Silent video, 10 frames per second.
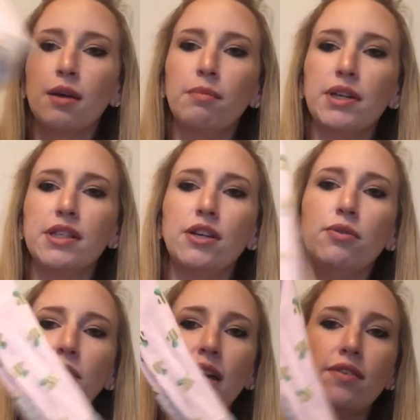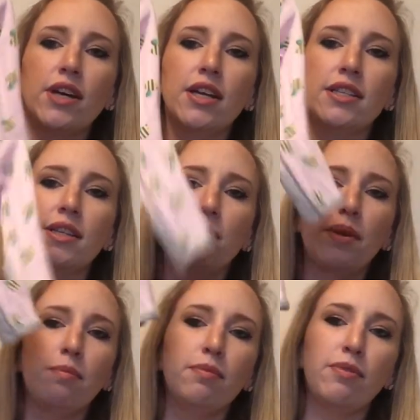because then you only have to unzip
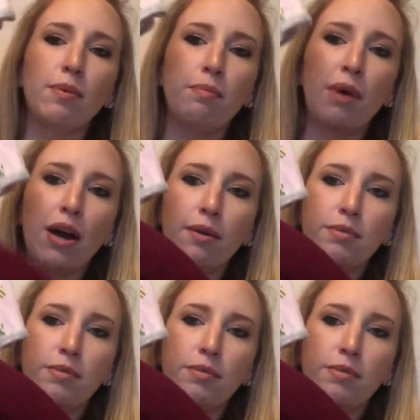them from the bottom